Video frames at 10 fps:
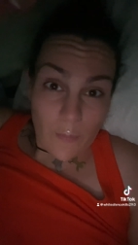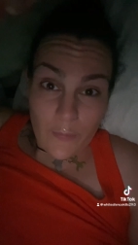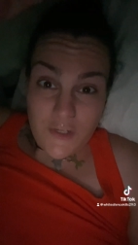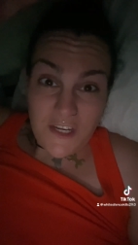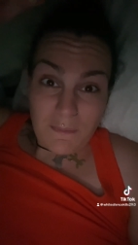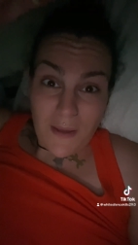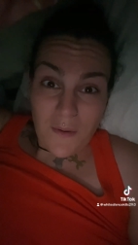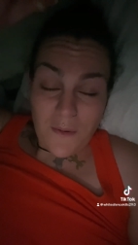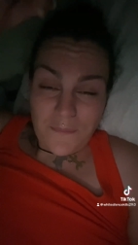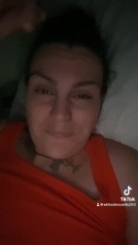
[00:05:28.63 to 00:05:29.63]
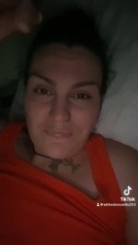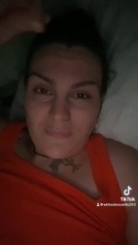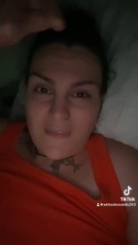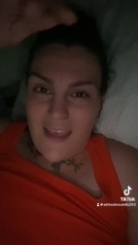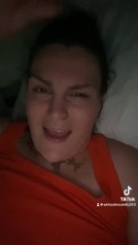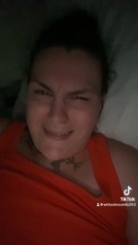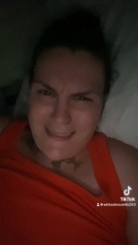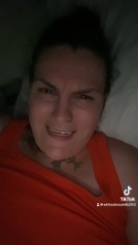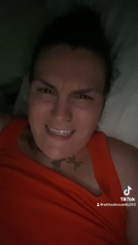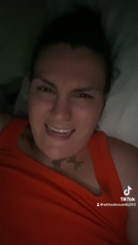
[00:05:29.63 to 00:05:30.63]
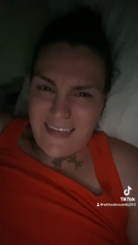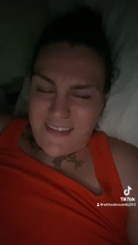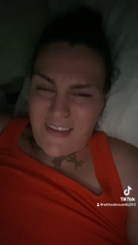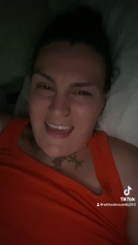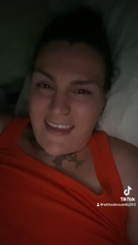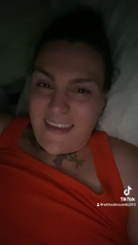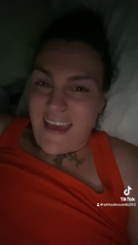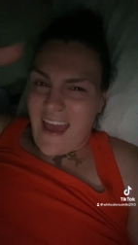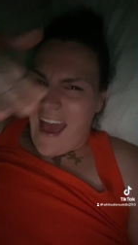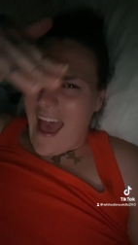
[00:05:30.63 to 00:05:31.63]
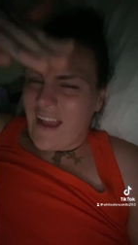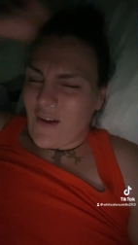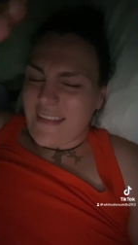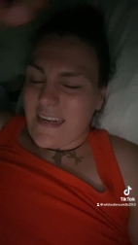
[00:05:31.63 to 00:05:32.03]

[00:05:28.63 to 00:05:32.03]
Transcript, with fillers: Bullshit Bingo. I snitched that, okay? I got that